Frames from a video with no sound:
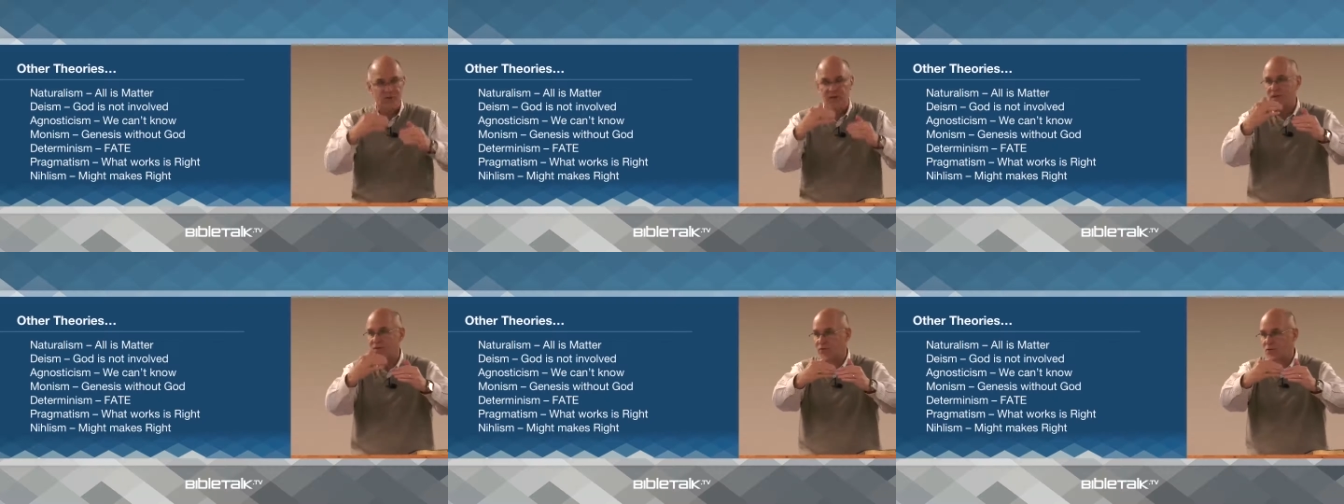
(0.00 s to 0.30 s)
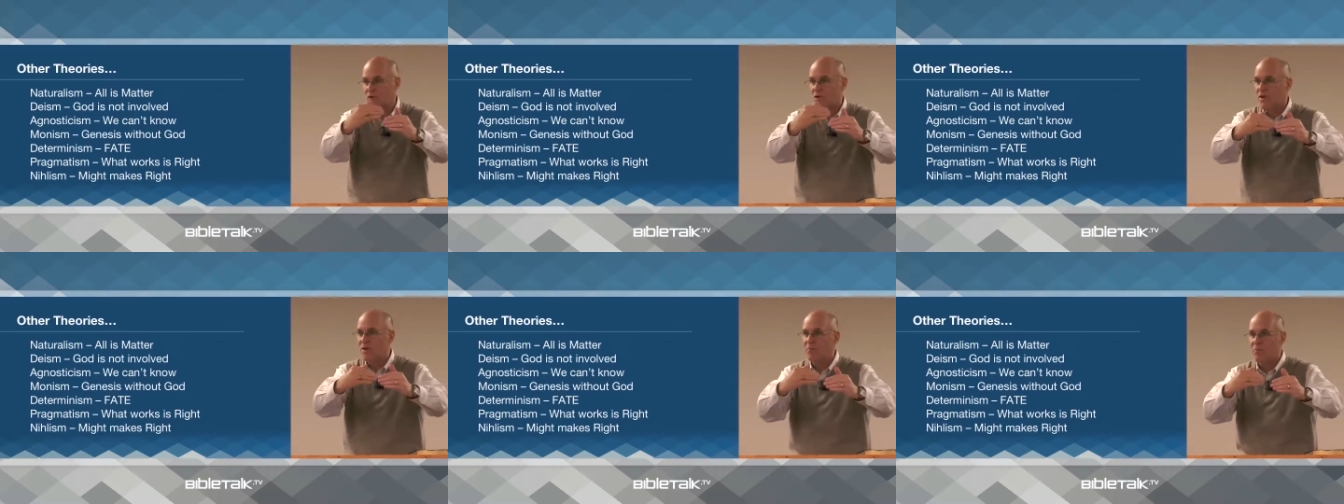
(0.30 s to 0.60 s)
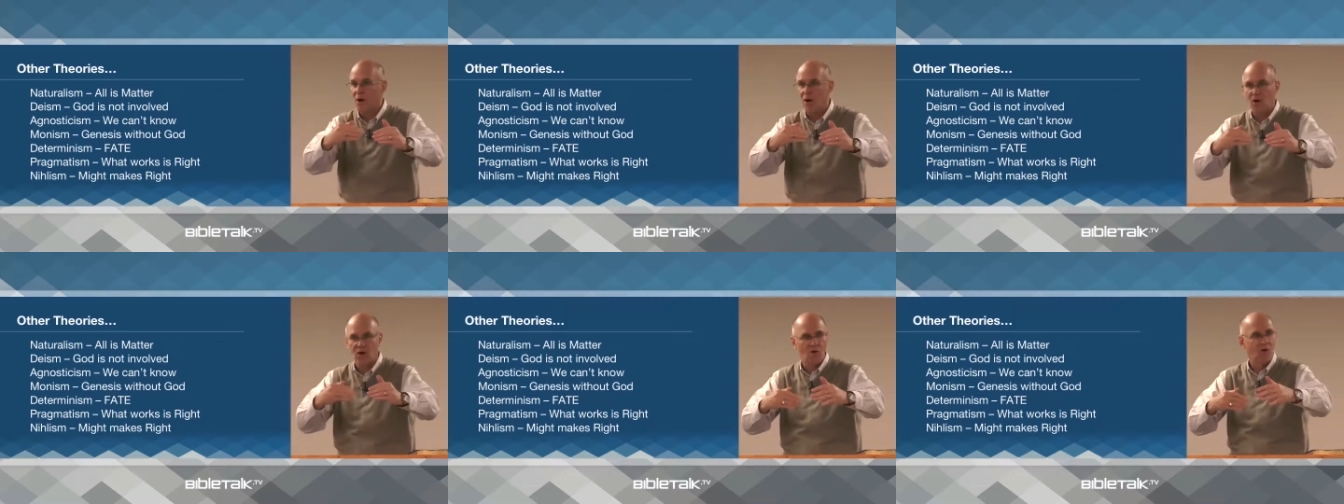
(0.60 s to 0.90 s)
and if you keep
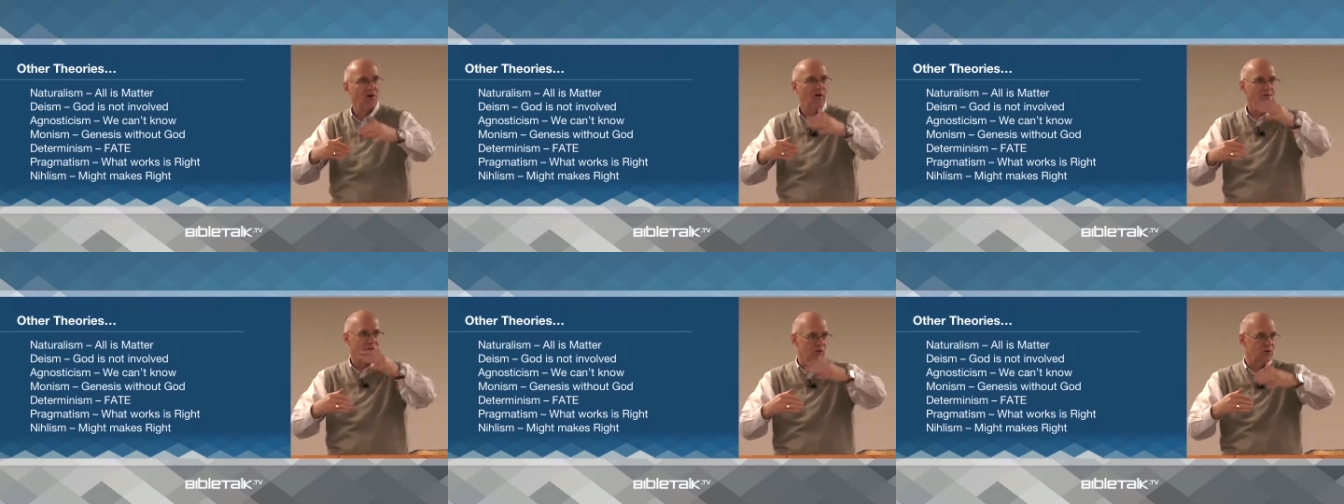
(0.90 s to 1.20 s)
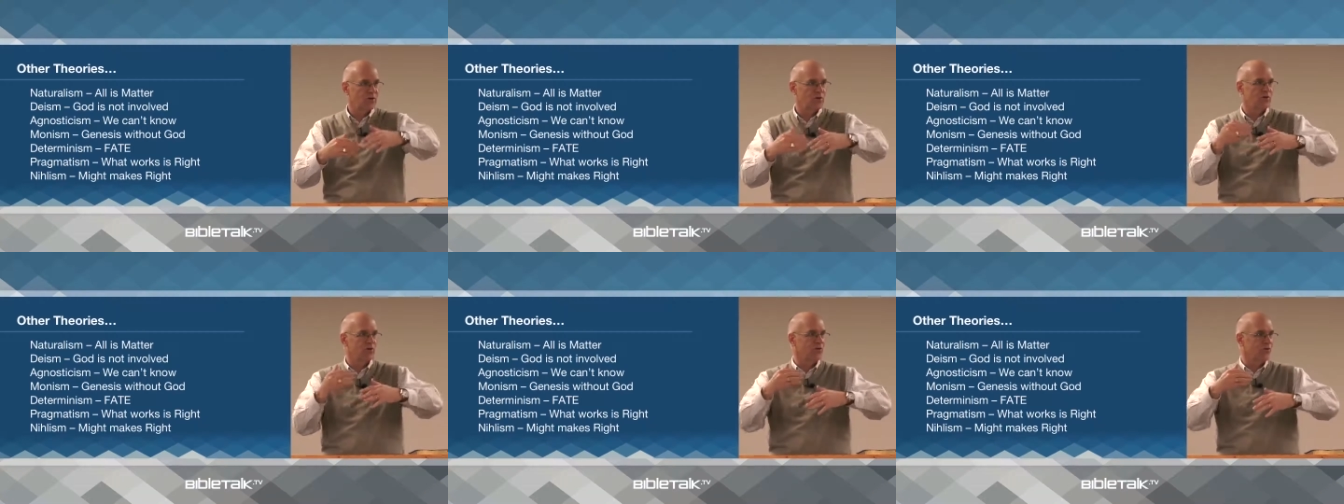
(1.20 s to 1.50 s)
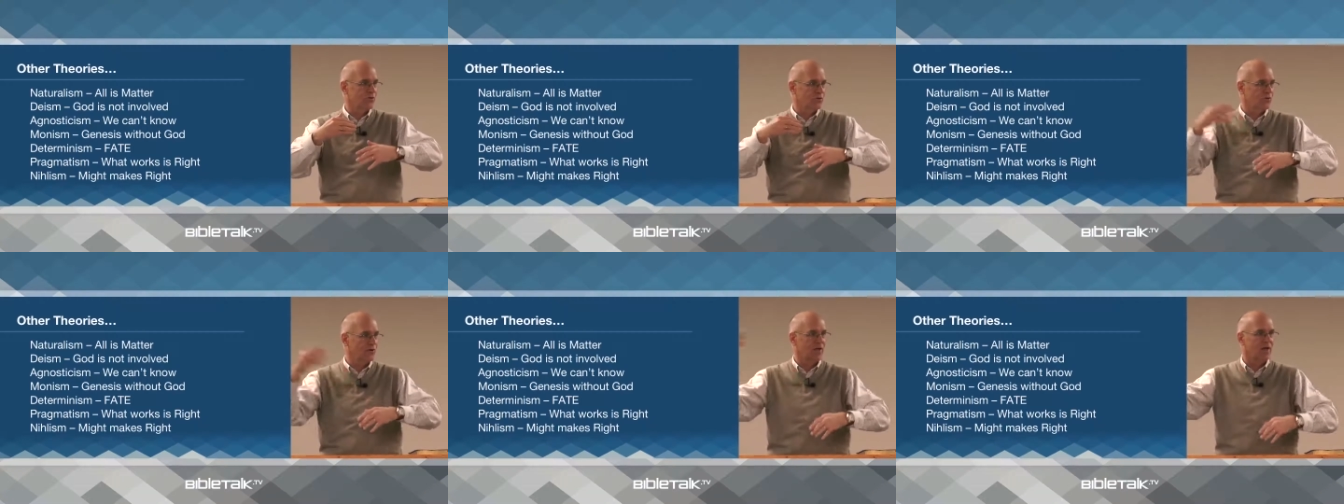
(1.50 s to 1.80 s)
on going, verse 2,
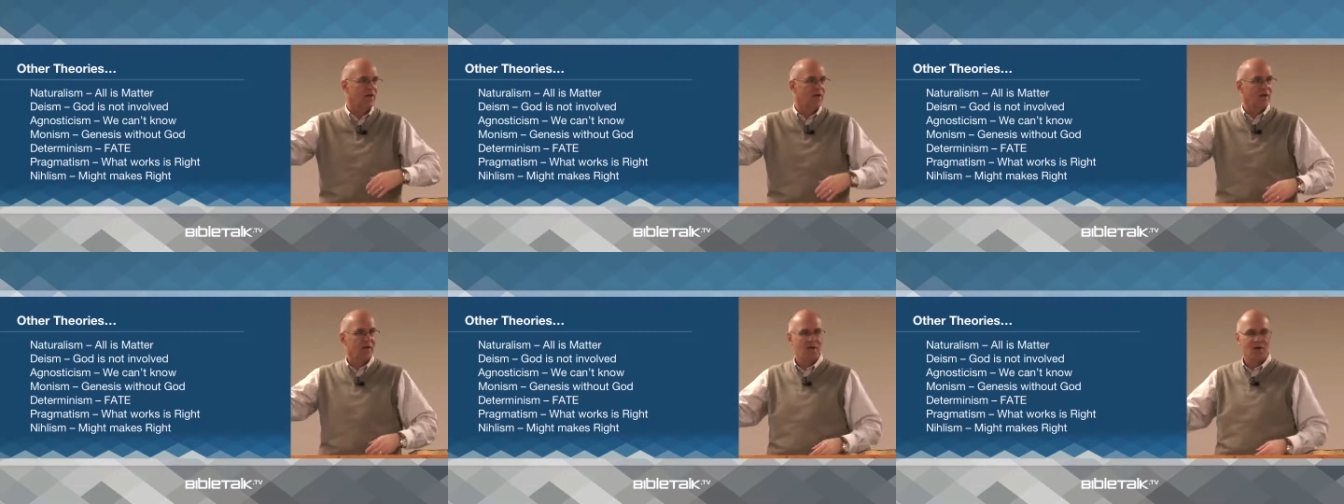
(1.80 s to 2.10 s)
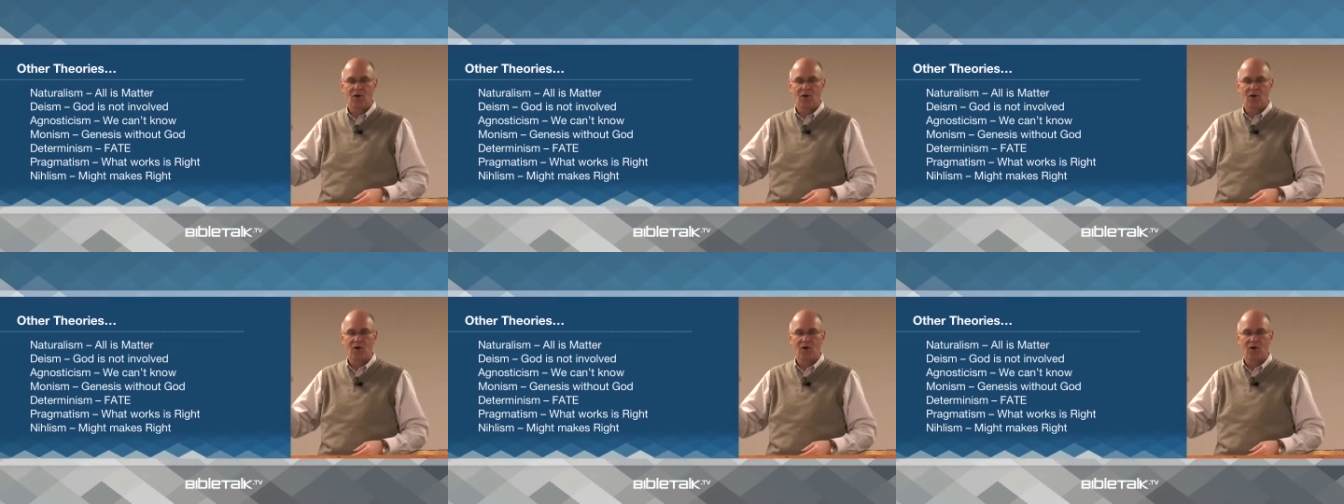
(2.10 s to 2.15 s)
3,